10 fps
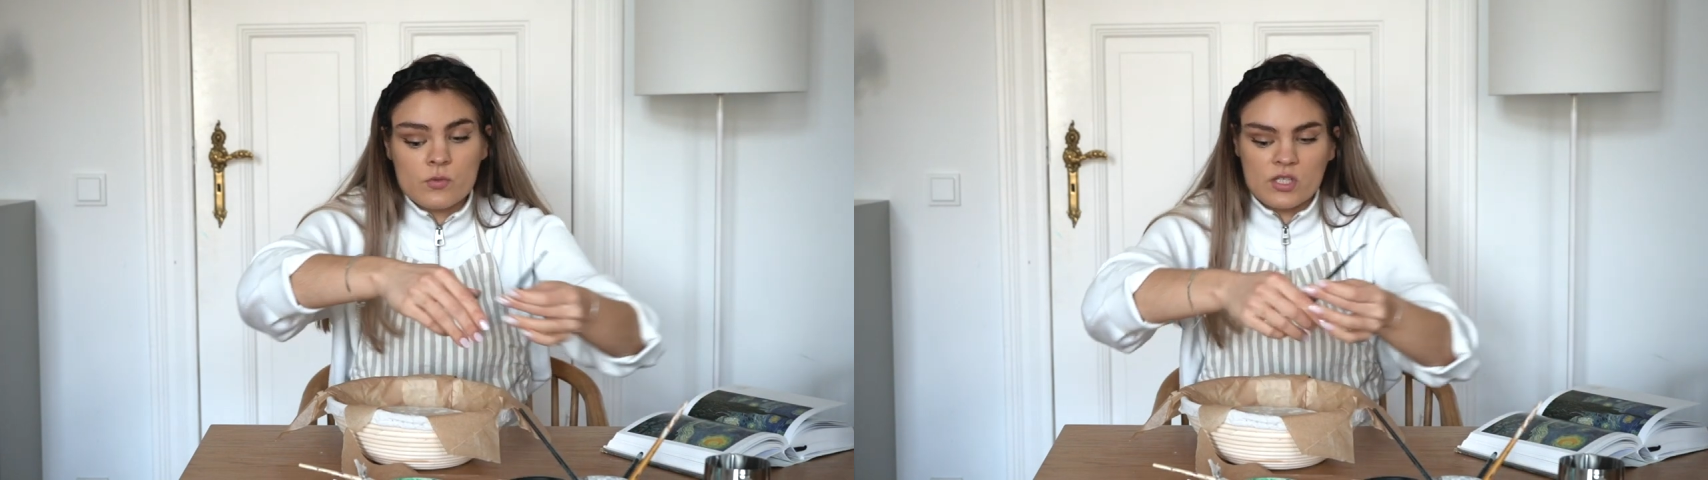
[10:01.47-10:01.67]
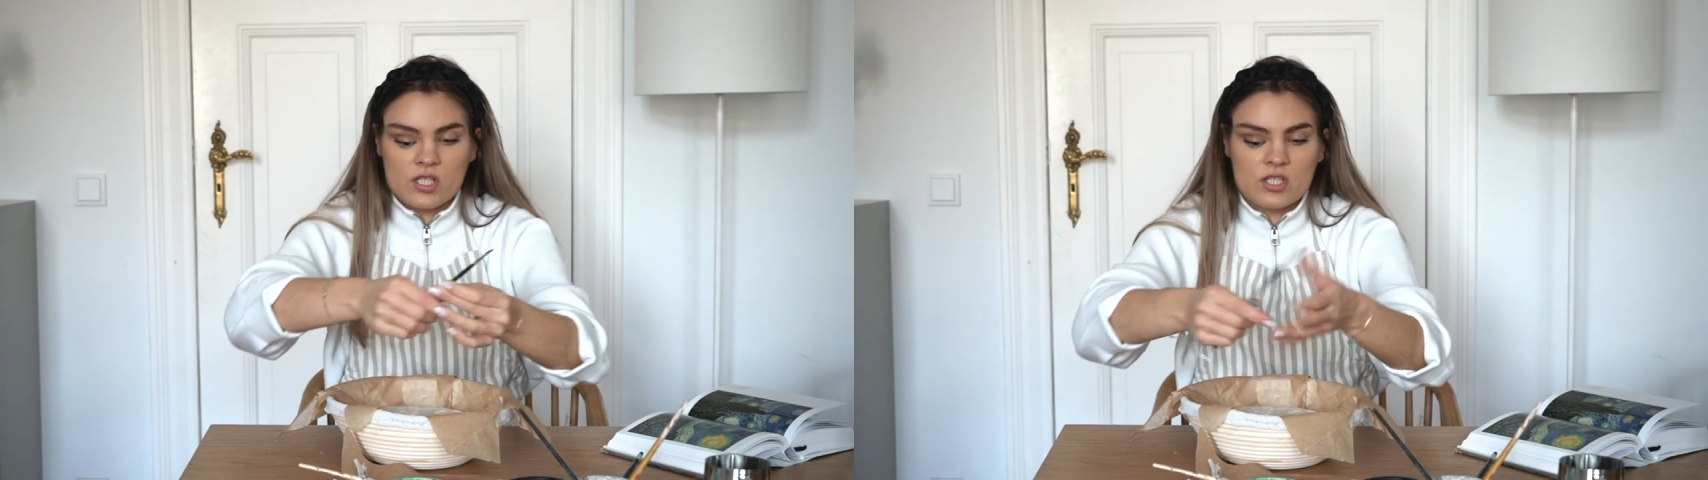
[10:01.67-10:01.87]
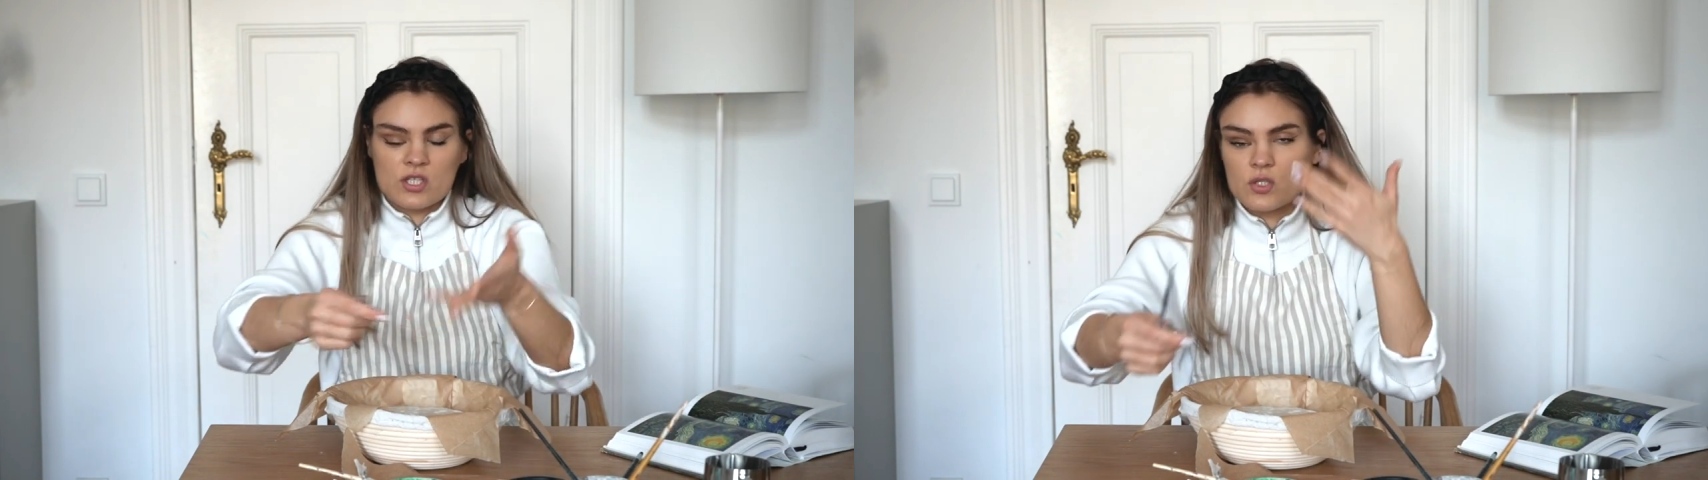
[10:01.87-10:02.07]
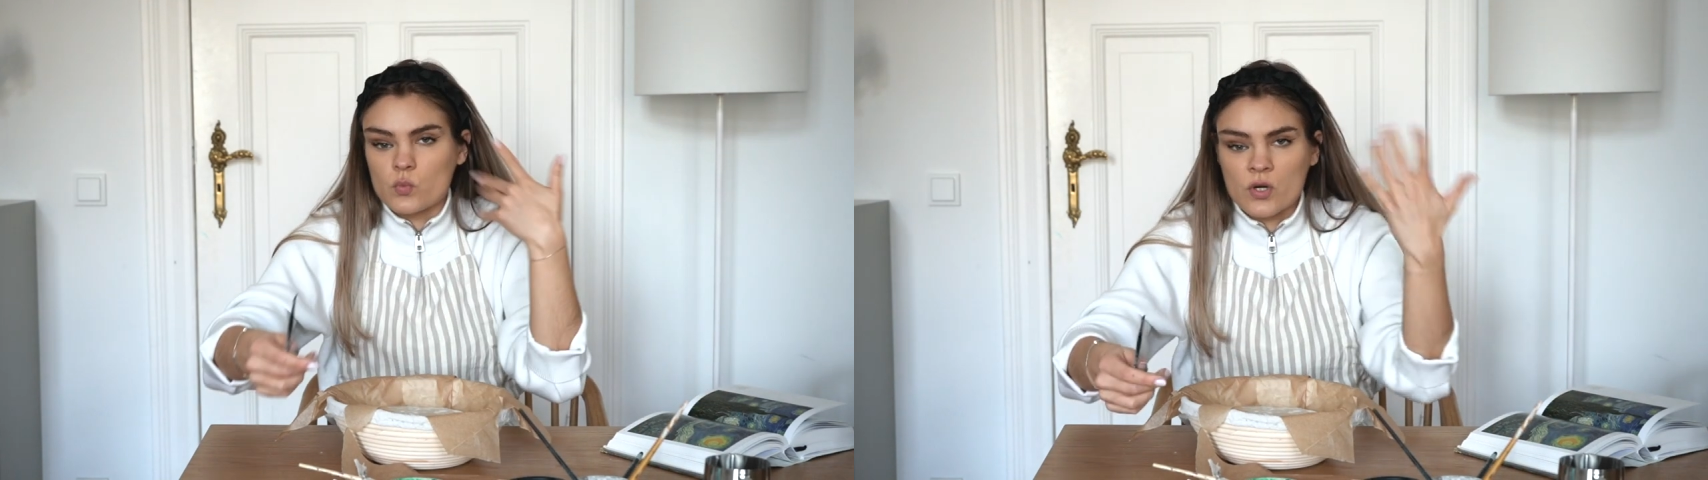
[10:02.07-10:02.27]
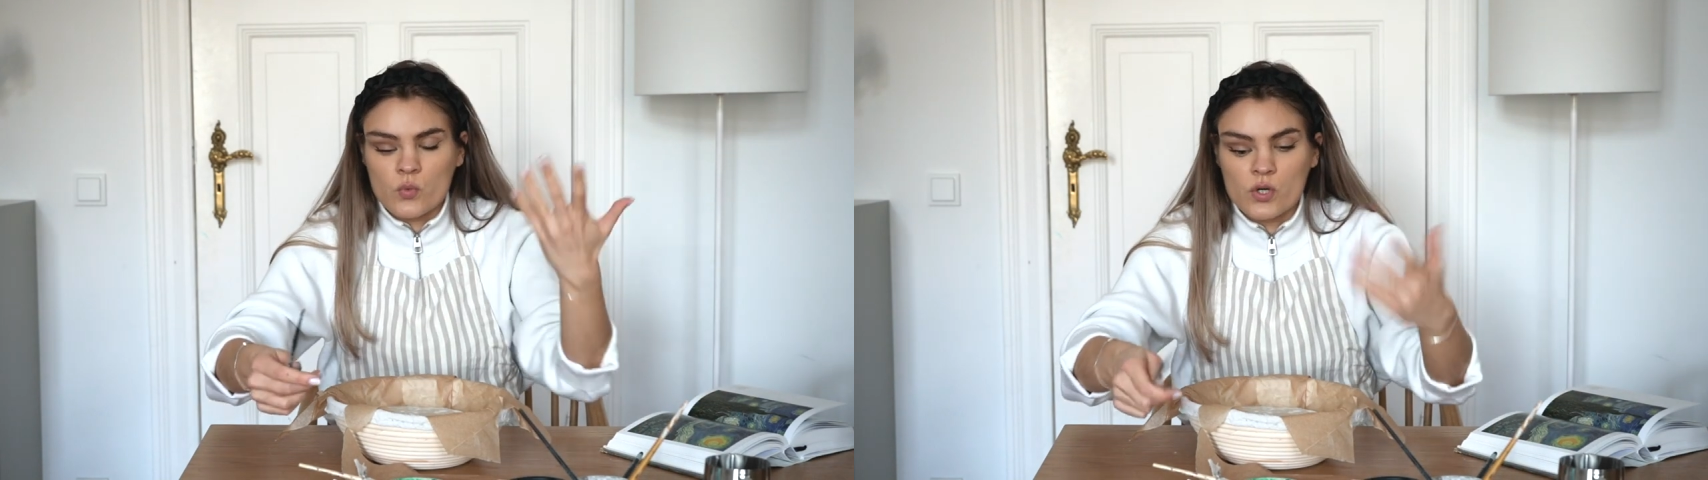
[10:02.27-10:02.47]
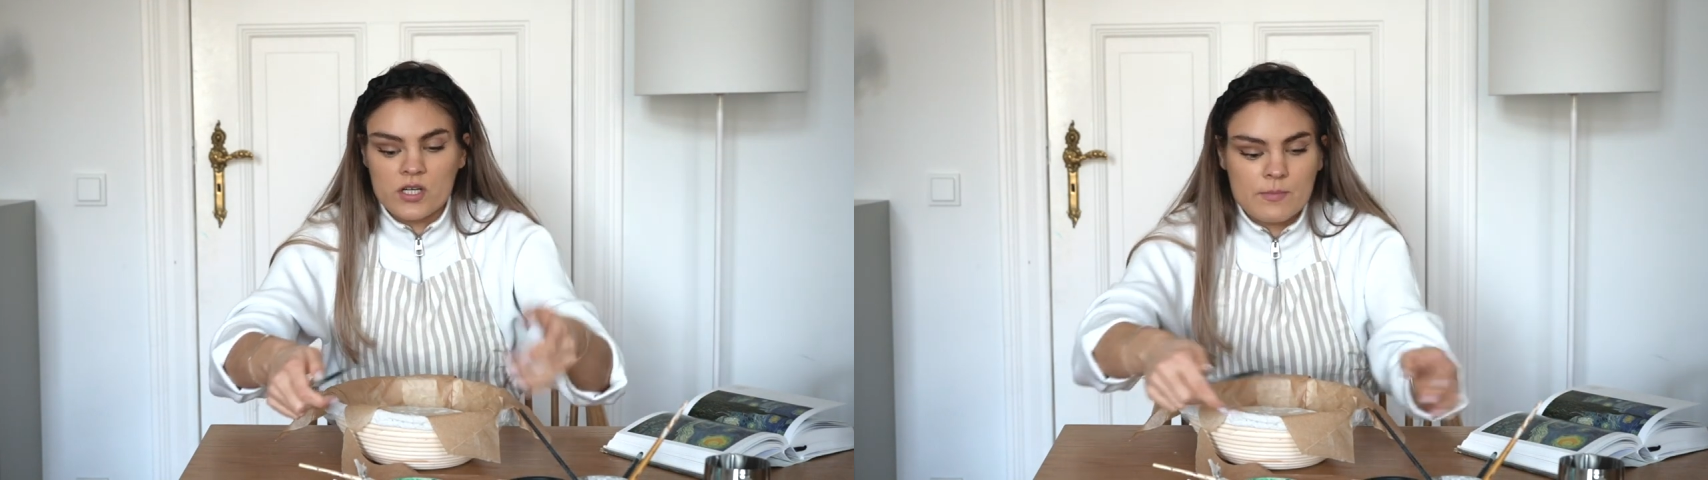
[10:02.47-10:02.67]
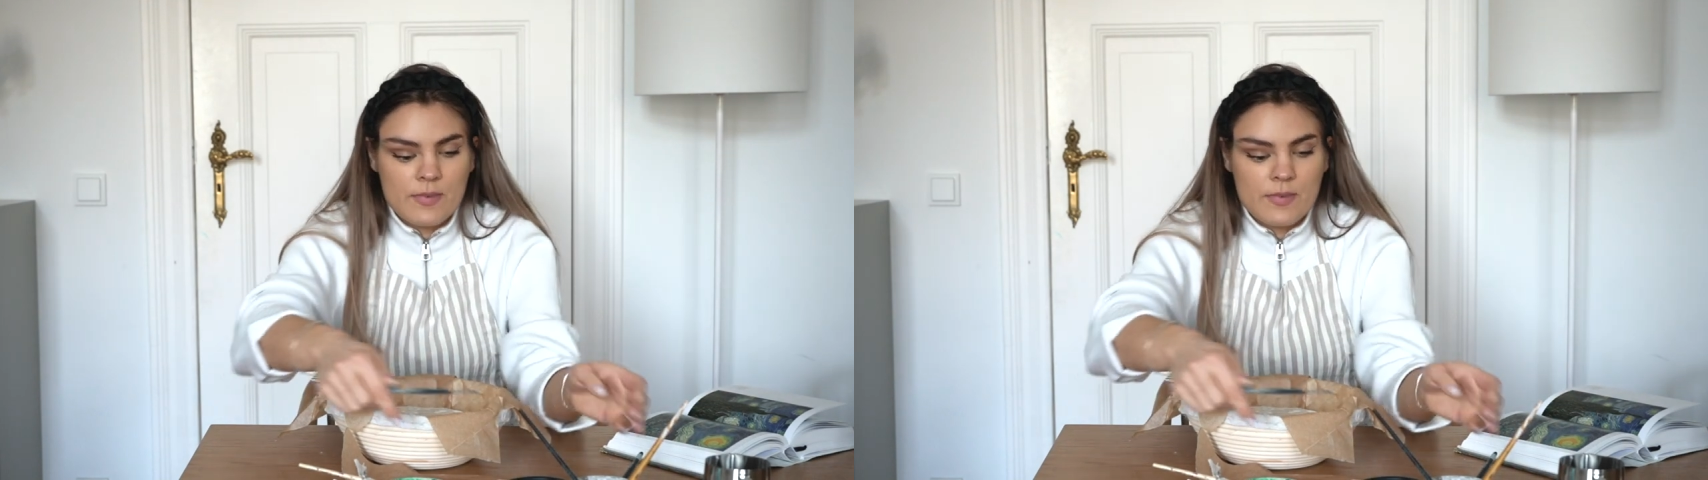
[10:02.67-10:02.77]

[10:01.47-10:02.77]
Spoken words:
which is just what worked